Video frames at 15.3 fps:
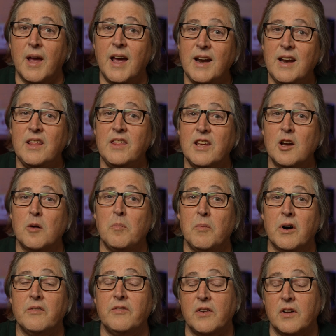Anything
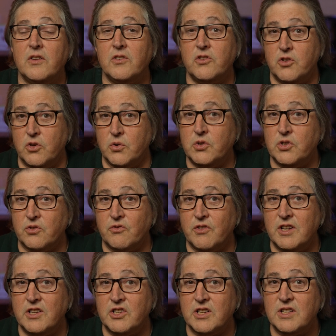above 2
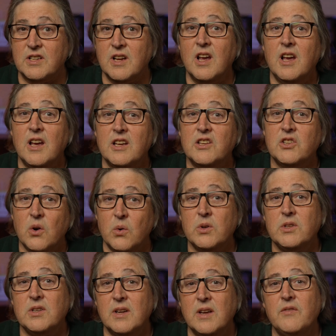syringes is going
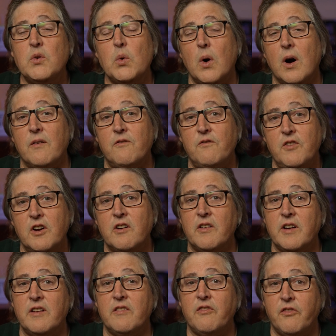to give you a
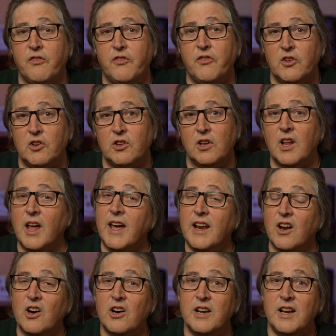very full
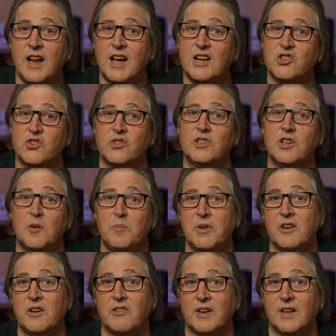and unnatural
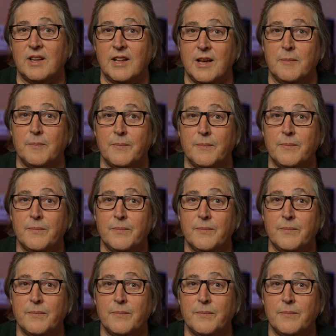appearing lip.